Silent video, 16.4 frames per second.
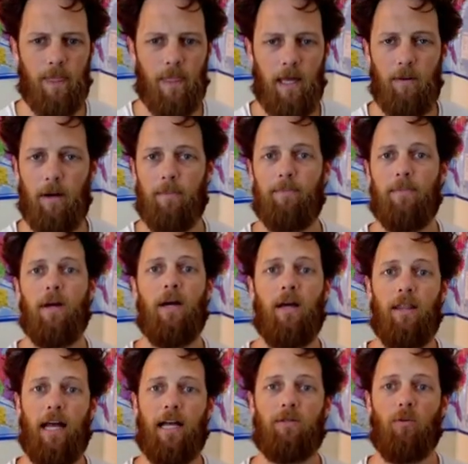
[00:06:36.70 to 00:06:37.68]
Anyway,
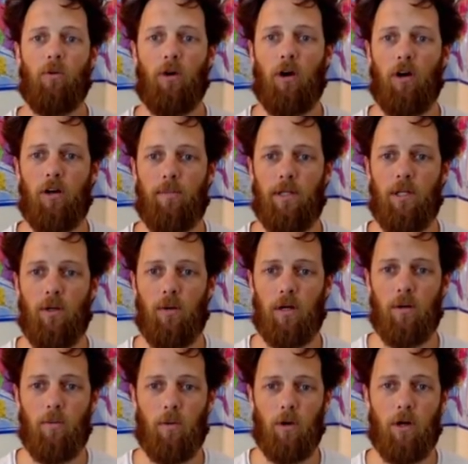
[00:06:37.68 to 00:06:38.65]
that's what we're going to be
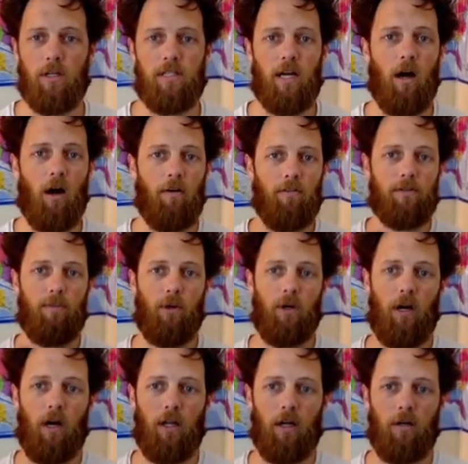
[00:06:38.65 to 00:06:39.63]
doing. We're going to take all this
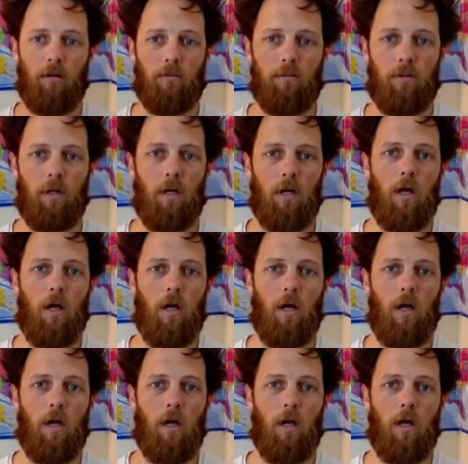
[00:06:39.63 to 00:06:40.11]
bird audio,